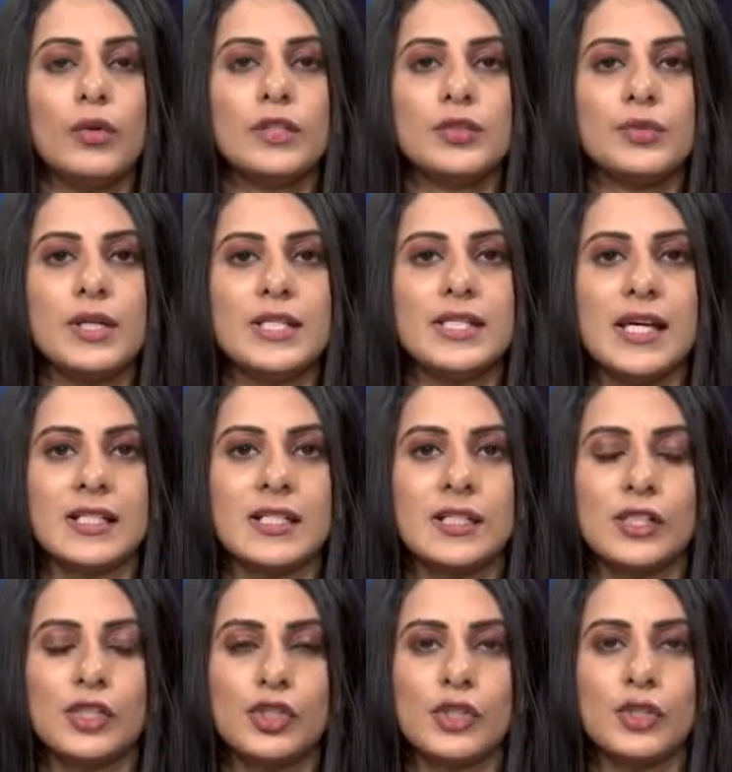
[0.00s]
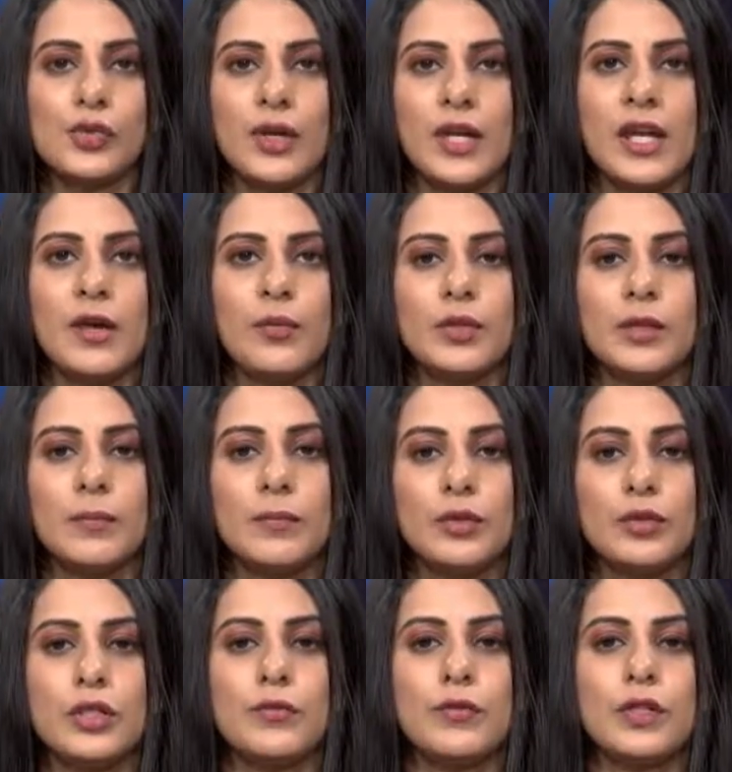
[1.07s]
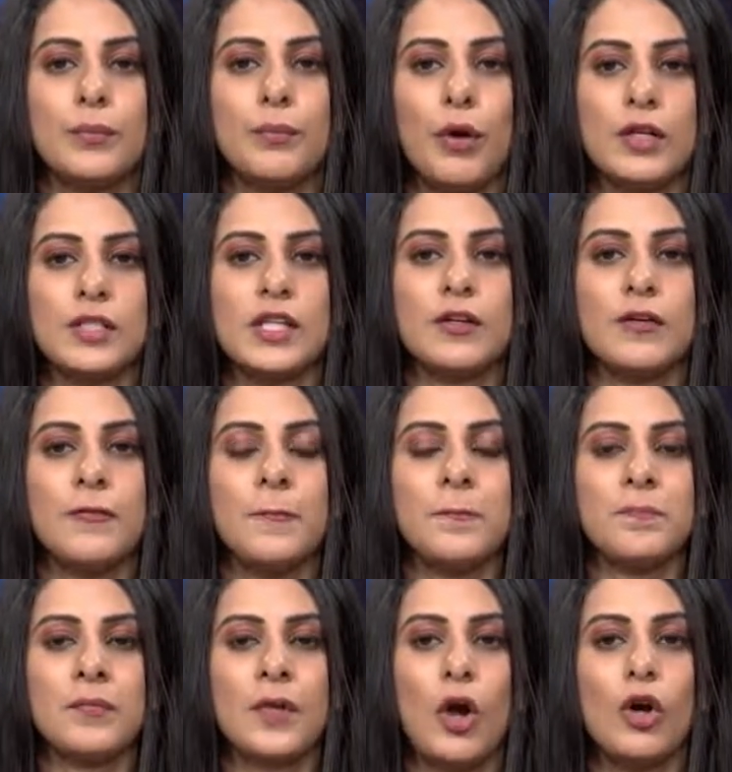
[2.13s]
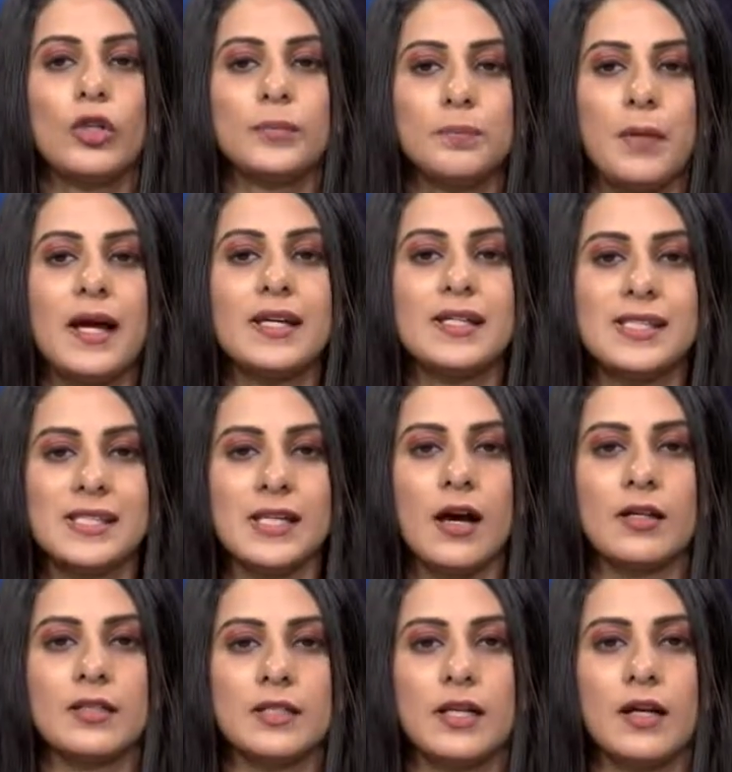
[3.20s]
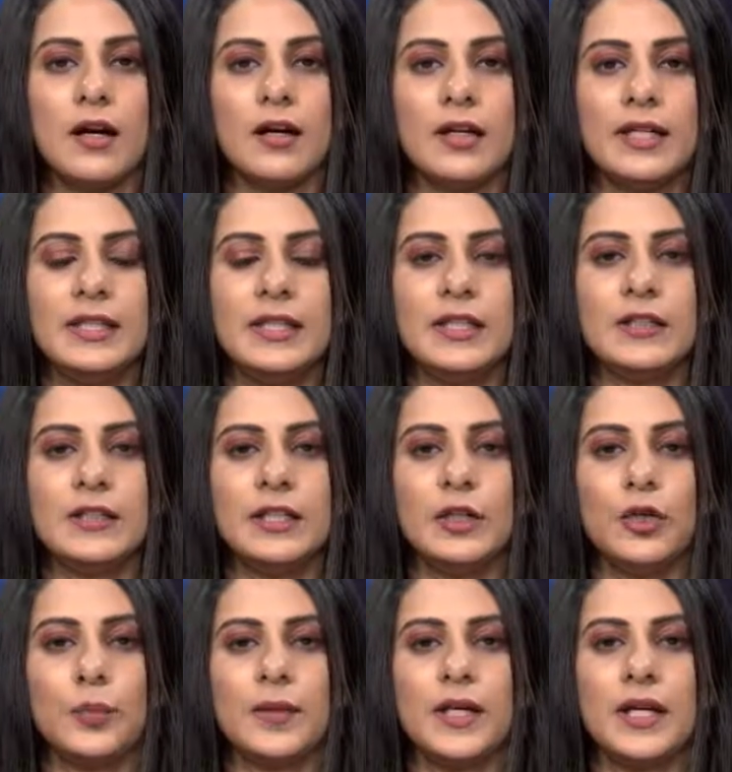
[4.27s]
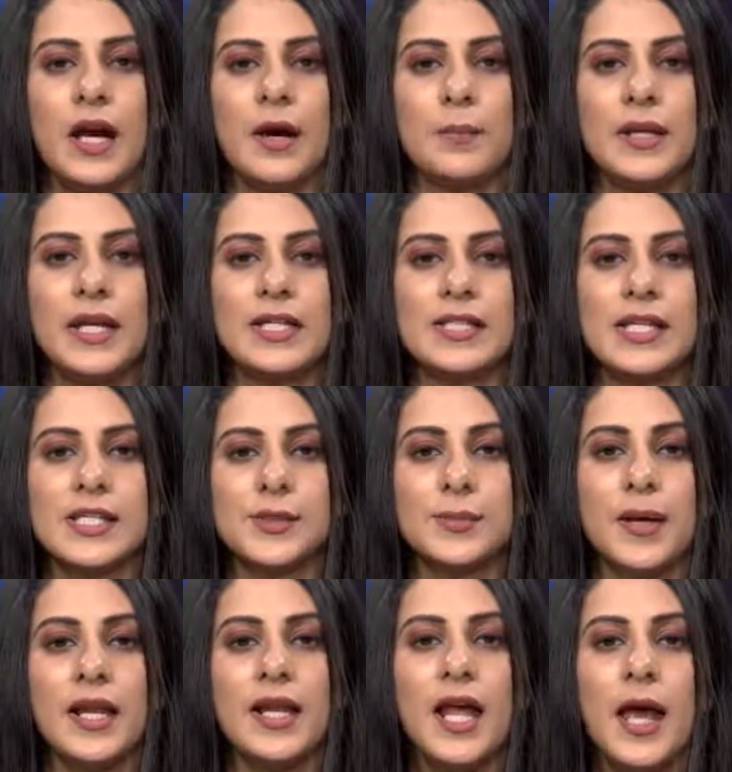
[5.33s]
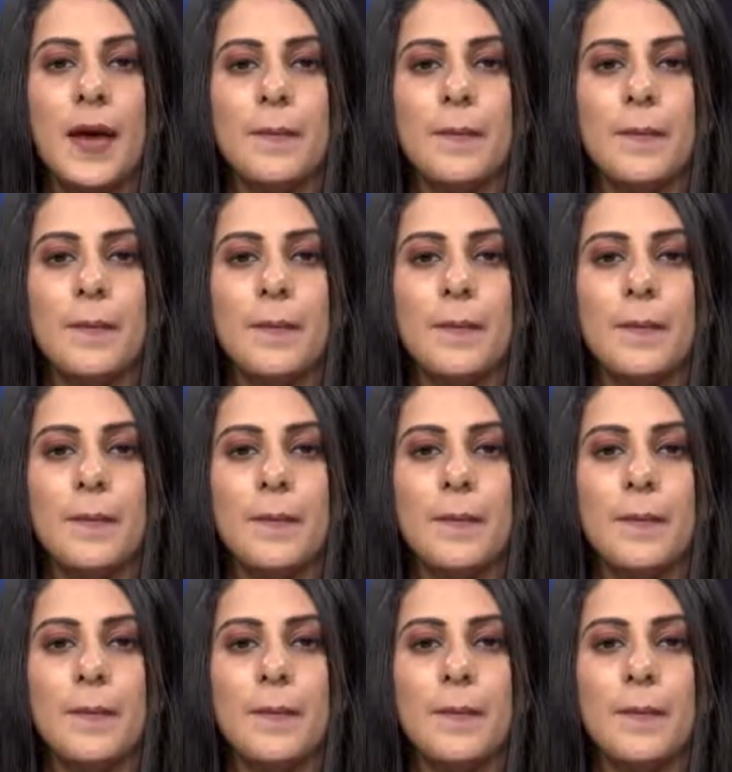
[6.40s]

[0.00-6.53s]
the three sectors just trading with a muted with a positive by a start in the early opening minutes as well.